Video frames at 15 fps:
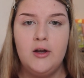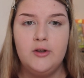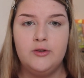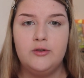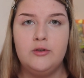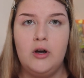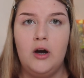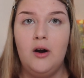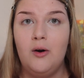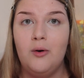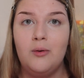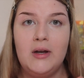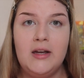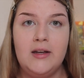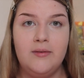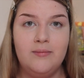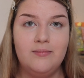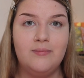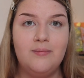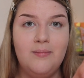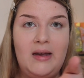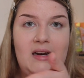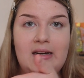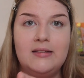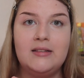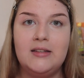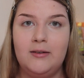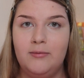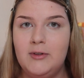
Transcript: So it made it seem,